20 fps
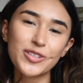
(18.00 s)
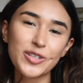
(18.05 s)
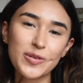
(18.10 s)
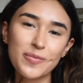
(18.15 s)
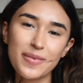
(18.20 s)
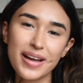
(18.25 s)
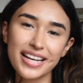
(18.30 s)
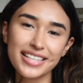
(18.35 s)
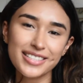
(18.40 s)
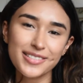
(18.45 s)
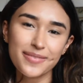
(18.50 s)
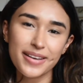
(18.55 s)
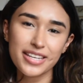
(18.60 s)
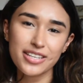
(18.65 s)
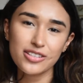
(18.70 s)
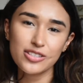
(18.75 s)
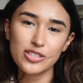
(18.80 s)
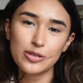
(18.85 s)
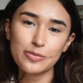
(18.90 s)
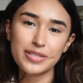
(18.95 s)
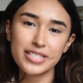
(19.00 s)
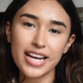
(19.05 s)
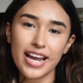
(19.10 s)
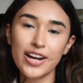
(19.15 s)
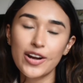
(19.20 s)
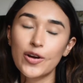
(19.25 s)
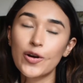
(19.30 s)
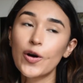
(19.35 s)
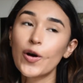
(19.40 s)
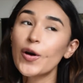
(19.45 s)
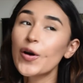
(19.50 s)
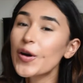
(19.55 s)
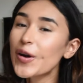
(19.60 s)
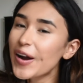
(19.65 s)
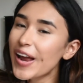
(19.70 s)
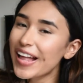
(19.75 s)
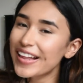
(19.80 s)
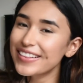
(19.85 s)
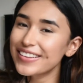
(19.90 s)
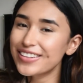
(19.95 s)
welcome back to my YouTube channel, or
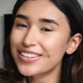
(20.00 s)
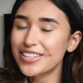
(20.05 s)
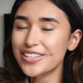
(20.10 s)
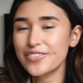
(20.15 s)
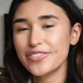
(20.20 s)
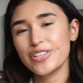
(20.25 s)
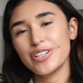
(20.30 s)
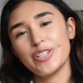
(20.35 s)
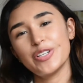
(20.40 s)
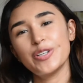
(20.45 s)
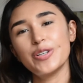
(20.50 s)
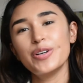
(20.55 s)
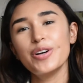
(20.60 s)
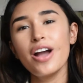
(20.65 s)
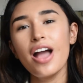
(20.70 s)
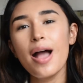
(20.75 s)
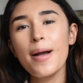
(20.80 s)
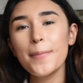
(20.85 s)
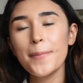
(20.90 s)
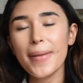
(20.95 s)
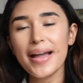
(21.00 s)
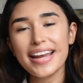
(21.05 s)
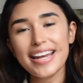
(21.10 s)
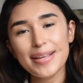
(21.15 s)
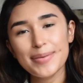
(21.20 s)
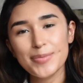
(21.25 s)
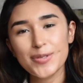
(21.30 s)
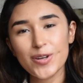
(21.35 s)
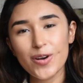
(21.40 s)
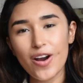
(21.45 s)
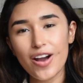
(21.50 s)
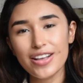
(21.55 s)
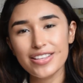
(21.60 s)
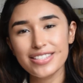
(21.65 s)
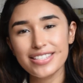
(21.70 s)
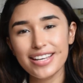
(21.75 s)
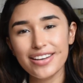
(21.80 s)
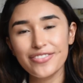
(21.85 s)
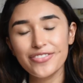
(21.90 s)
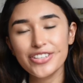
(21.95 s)
hello if you're new. My name's
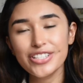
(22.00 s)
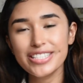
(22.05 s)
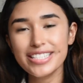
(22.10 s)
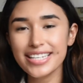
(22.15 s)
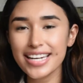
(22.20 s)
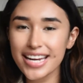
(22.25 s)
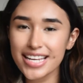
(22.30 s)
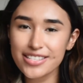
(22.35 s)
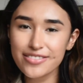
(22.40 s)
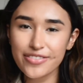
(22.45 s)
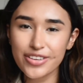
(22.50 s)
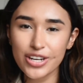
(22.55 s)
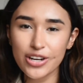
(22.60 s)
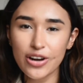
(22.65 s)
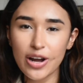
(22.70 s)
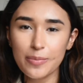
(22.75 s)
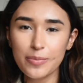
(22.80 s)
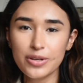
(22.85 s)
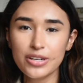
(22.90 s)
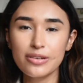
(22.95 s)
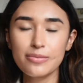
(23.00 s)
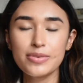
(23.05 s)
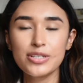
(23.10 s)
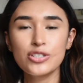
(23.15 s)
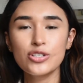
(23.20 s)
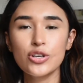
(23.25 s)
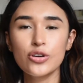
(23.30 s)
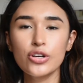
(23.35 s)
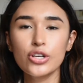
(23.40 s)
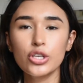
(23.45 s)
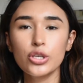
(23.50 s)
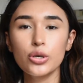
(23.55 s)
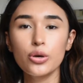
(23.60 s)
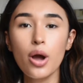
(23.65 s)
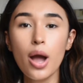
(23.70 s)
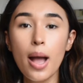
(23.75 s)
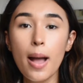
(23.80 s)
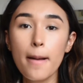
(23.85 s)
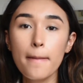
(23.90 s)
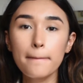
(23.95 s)
Sharonza. For today's video, I'm going to be showing you
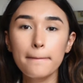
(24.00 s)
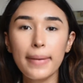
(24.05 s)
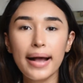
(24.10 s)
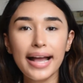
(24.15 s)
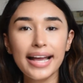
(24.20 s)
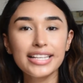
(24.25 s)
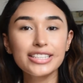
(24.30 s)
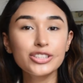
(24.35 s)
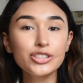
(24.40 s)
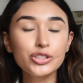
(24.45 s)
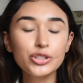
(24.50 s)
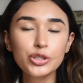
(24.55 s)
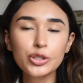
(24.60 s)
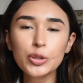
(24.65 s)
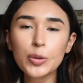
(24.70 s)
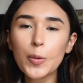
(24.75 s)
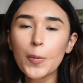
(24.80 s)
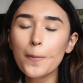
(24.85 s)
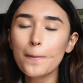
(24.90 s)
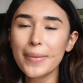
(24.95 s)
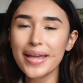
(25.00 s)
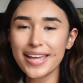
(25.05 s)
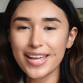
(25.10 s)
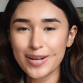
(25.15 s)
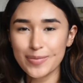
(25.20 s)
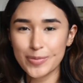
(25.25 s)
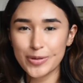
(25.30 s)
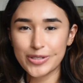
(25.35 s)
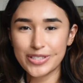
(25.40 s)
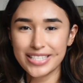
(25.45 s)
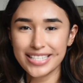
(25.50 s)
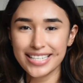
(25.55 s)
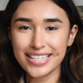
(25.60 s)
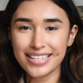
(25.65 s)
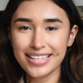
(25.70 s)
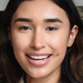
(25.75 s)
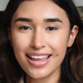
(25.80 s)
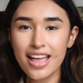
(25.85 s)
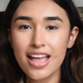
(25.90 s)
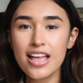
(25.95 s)
my school makeup
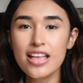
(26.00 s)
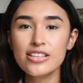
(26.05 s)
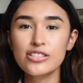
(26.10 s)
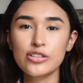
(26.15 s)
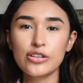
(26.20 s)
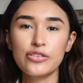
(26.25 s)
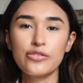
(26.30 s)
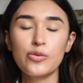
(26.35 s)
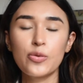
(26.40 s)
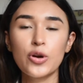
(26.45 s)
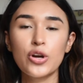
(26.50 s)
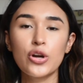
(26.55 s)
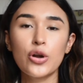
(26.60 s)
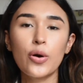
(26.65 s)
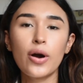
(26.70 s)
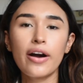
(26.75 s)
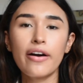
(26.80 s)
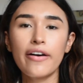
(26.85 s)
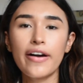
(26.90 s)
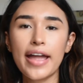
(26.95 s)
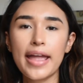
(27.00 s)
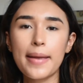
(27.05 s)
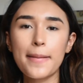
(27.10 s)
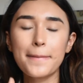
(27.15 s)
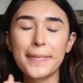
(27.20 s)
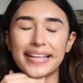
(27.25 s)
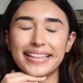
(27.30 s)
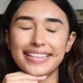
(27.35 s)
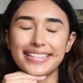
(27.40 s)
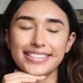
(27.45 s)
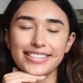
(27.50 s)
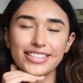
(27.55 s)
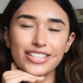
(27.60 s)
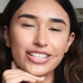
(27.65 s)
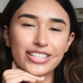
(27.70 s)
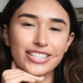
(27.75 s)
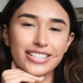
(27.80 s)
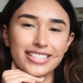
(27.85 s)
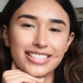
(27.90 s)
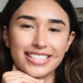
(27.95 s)
routine. So if you want to know how I make this
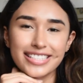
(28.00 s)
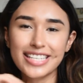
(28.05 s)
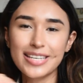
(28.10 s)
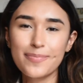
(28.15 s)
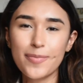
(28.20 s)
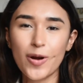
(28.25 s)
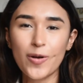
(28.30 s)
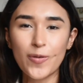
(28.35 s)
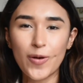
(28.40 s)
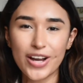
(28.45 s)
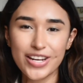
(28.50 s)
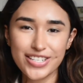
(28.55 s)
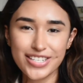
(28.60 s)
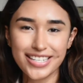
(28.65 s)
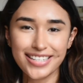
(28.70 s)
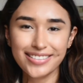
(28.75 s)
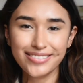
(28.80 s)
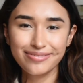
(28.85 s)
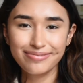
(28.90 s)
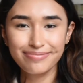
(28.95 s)
look, just keep on watching.